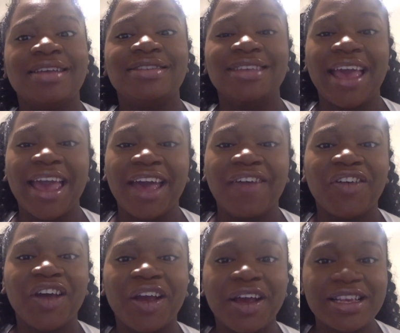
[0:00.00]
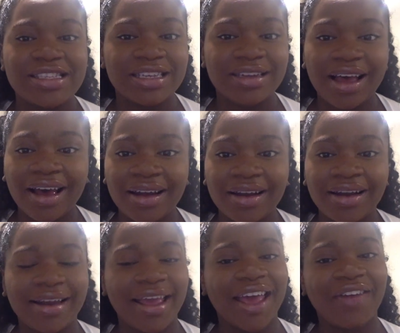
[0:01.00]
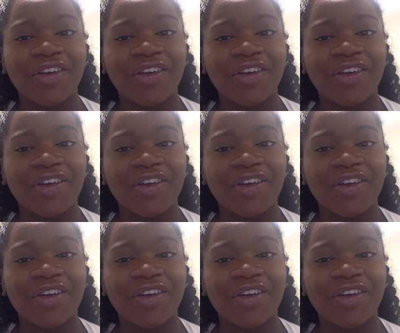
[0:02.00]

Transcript: to have her as a daughter and have